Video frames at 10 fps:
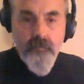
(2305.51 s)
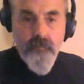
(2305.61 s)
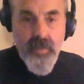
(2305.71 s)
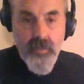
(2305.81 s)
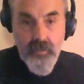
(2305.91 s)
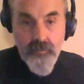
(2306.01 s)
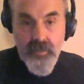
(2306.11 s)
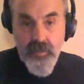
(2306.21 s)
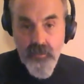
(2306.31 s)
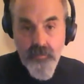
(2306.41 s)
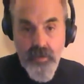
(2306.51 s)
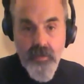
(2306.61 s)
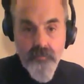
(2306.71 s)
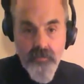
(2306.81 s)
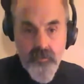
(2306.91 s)
melody being on the
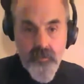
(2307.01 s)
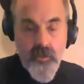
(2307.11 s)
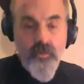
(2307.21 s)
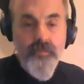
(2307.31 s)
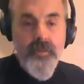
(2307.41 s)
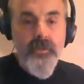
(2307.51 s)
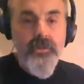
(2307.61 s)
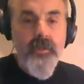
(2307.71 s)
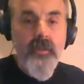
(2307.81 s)
bottom, the lower pitch,